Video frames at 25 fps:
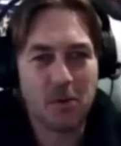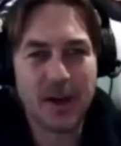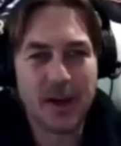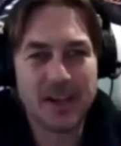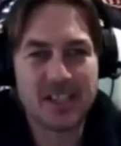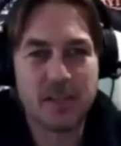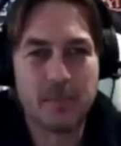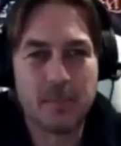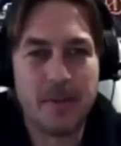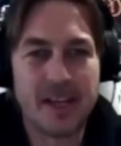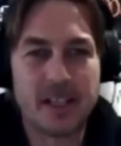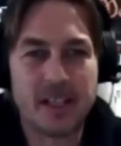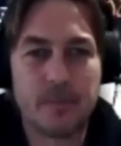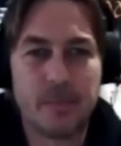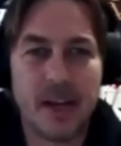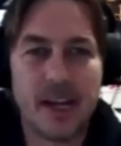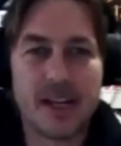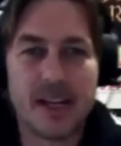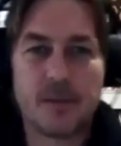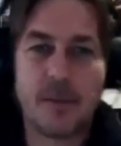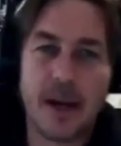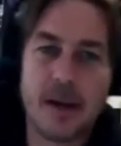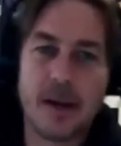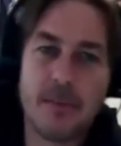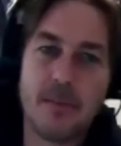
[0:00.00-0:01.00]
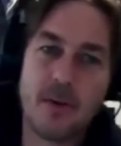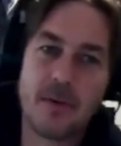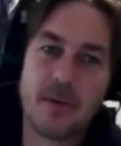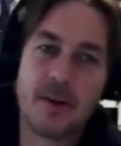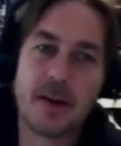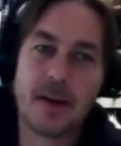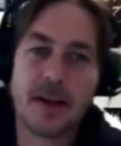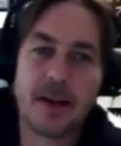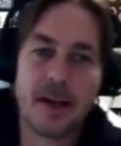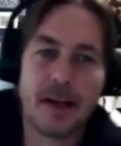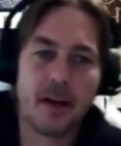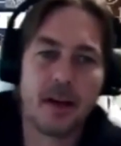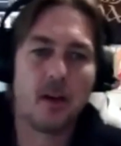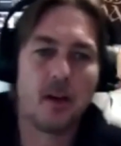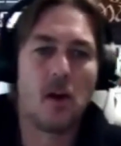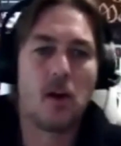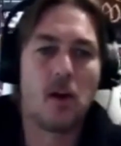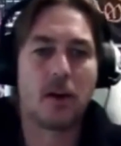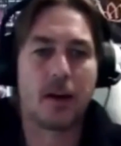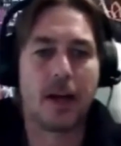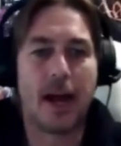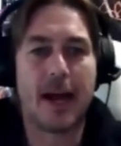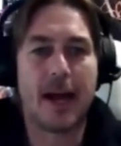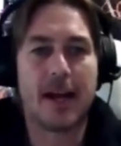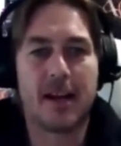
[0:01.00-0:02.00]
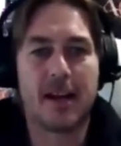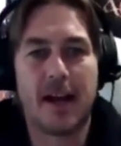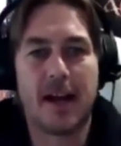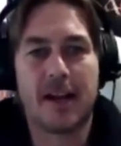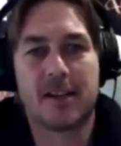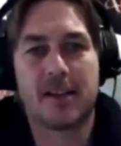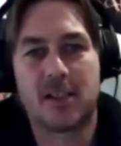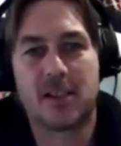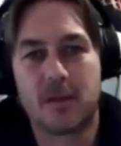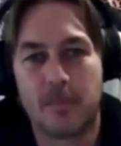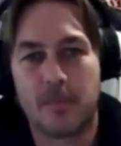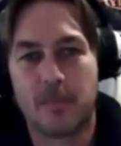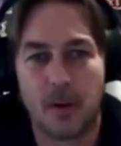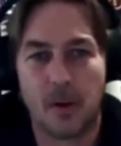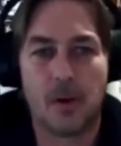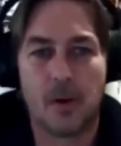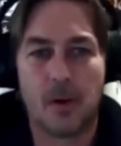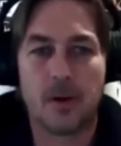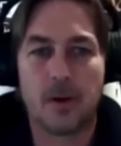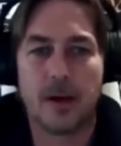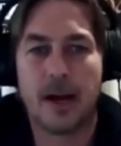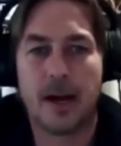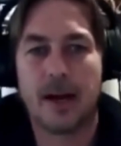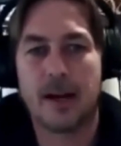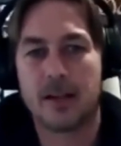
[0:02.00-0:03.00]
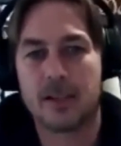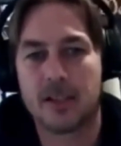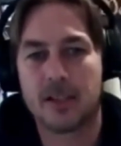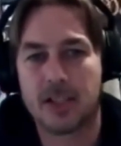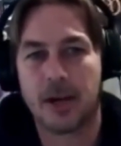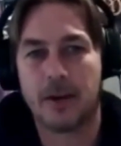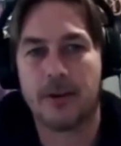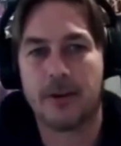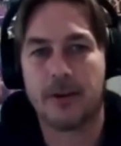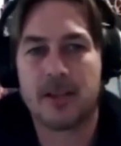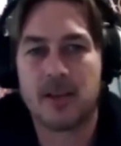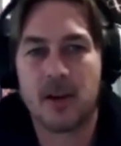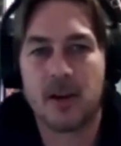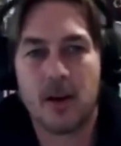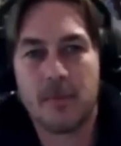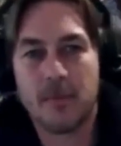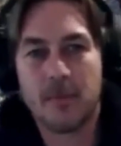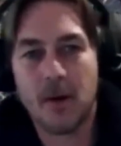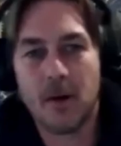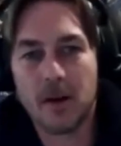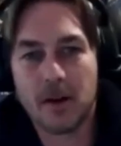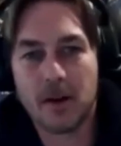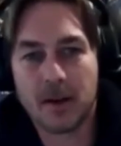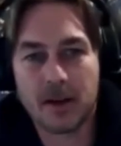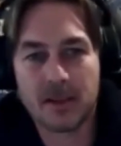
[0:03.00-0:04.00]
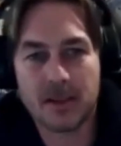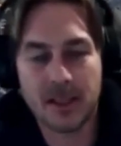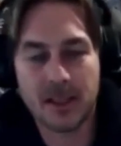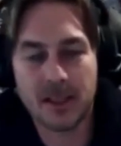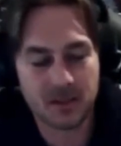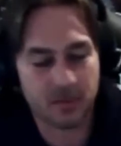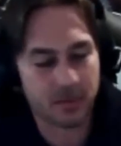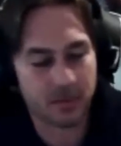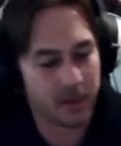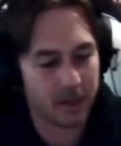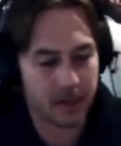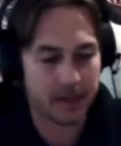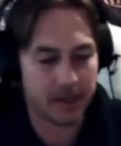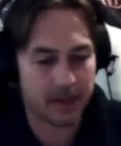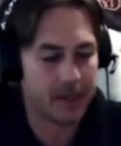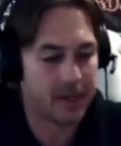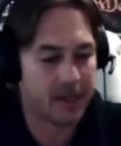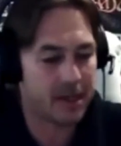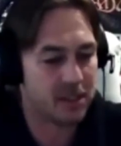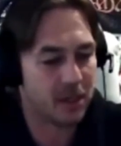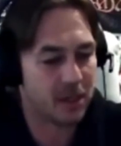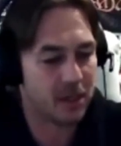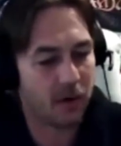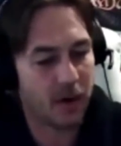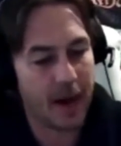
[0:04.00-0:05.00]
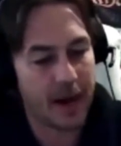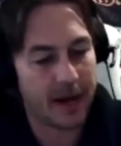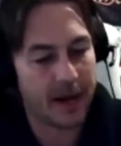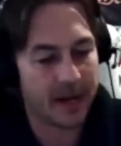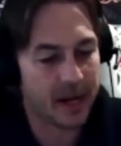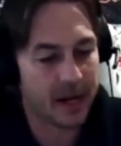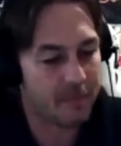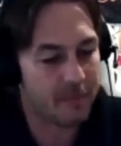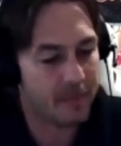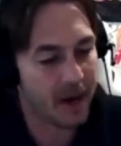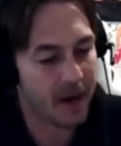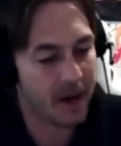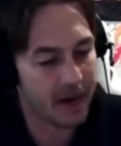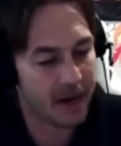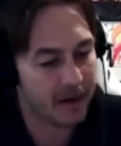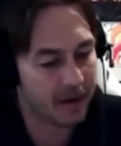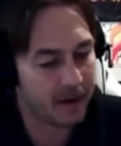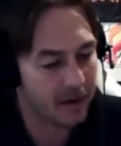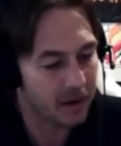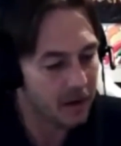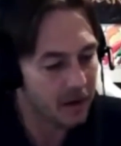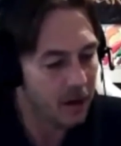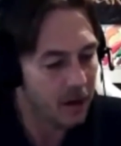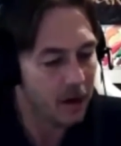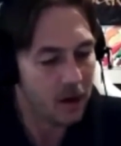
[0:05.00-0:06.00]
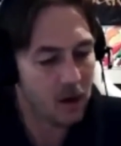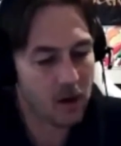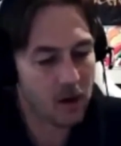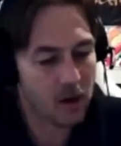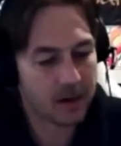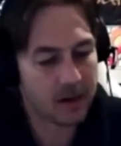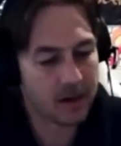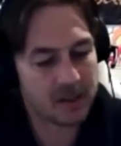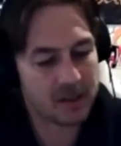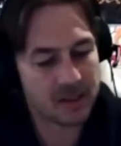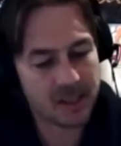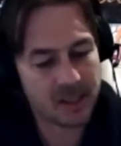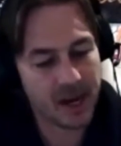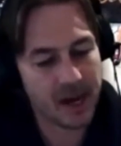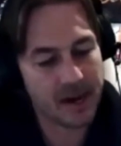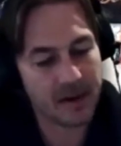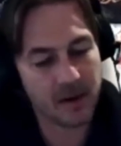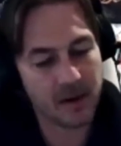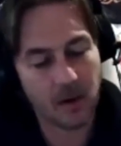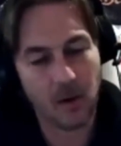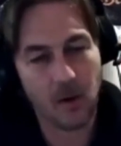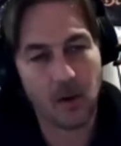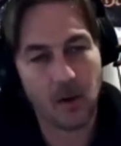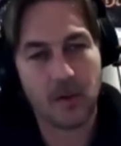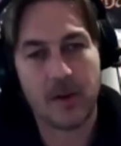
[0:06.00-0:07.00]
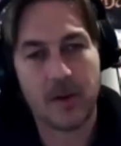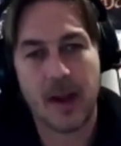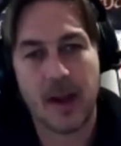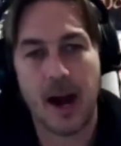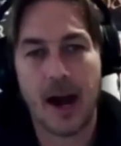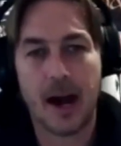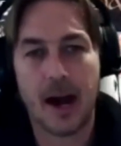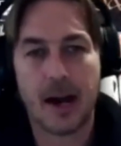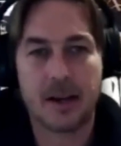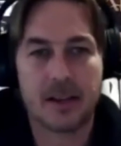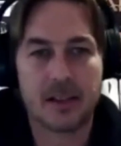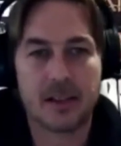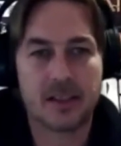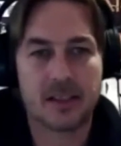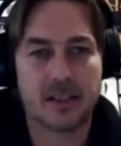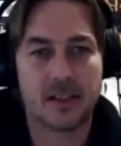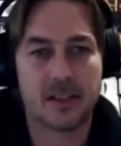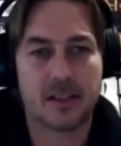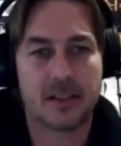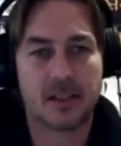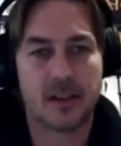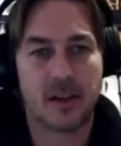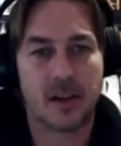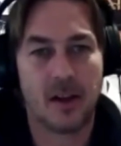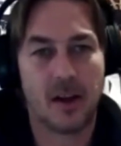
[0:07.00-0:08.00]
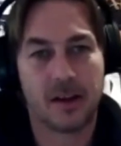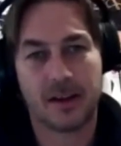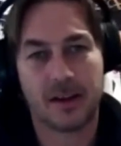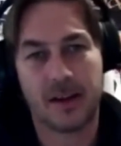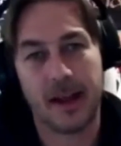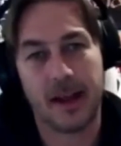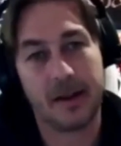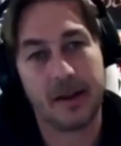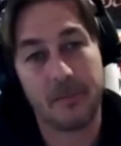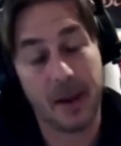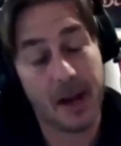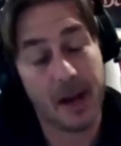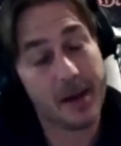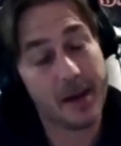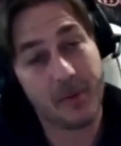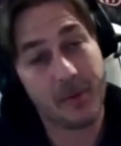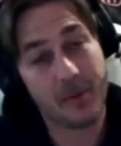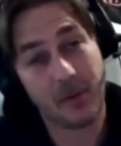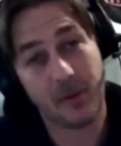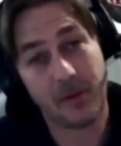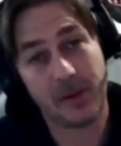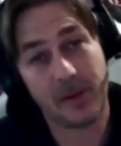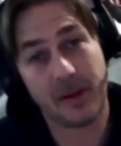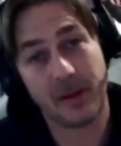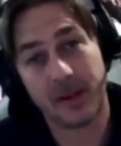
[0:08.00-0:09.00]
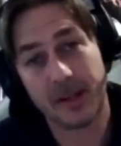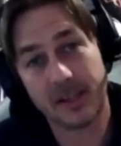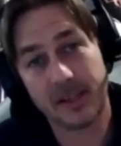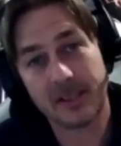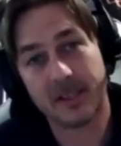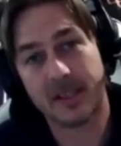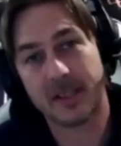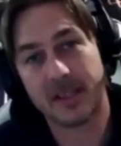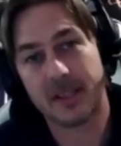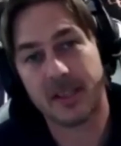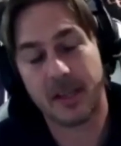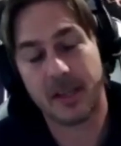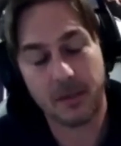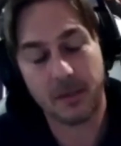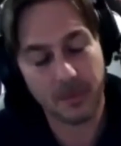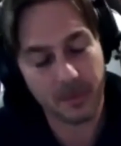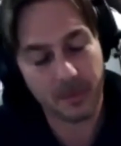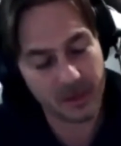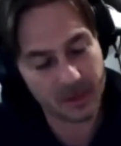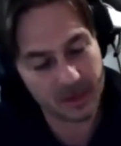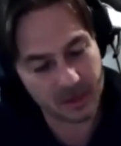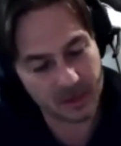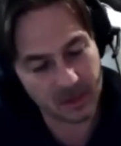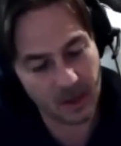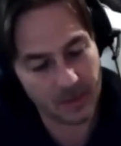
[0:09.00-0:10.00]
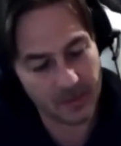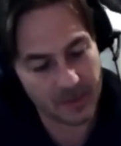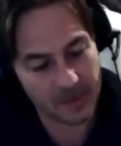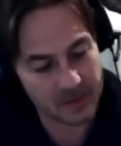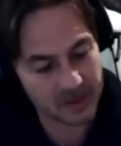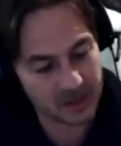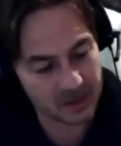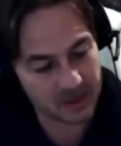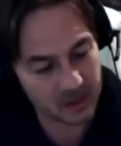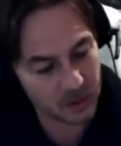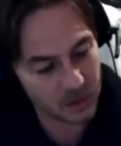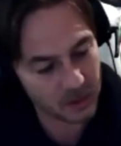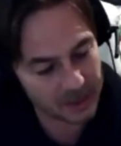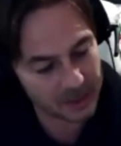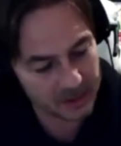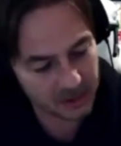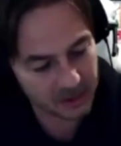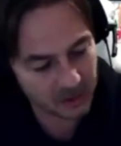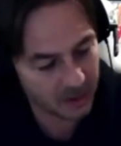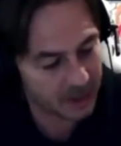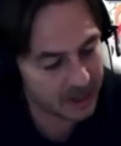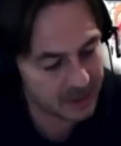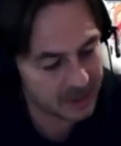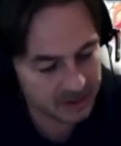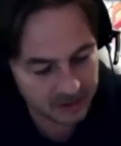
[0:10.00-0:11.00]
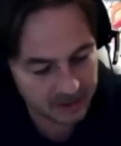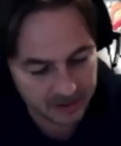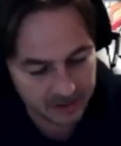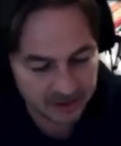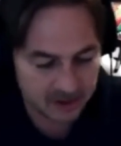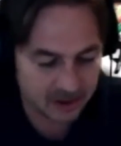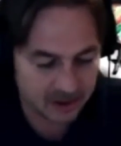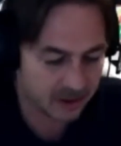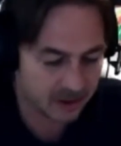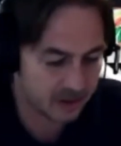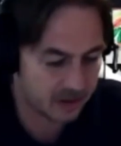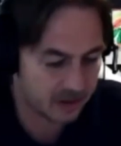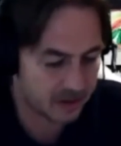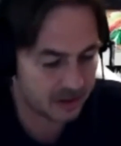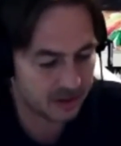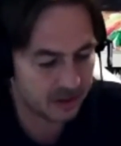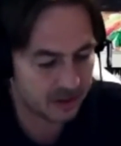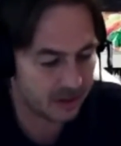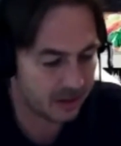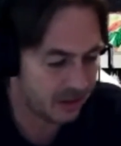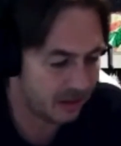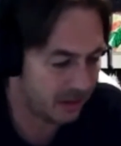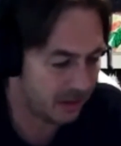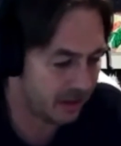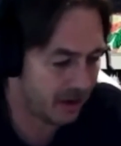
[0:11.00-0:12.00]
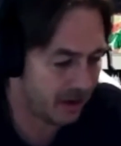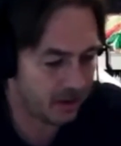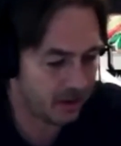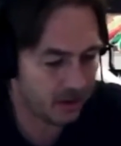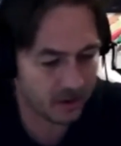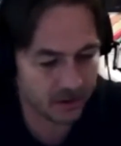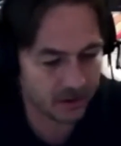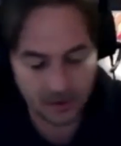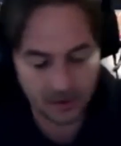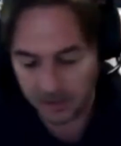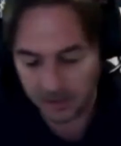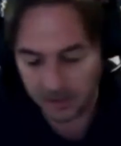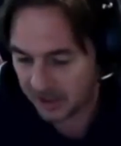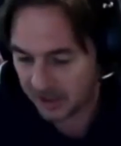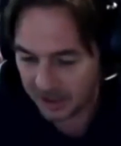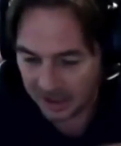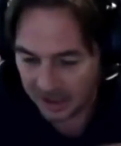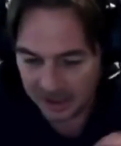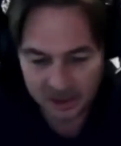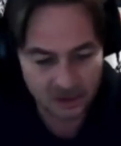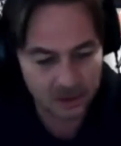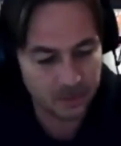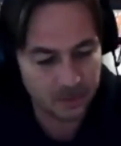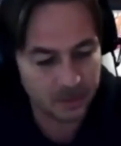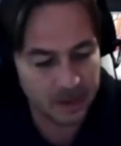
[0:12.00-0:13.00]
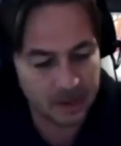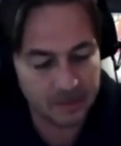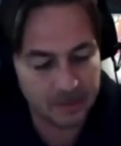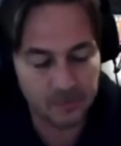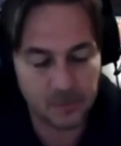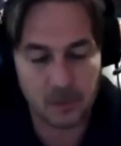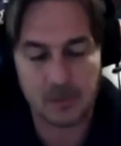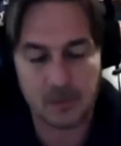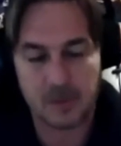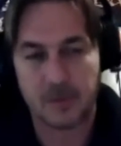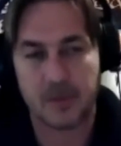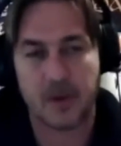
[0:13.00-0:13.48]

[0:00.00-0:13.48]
where's the best place people can get along and support Joey Diabolic? Because this really is a great EP, and like I say to all the artists, it's like, and people that are listening to interviews like this, it's always great to listen to, you know, on all your digital platforms.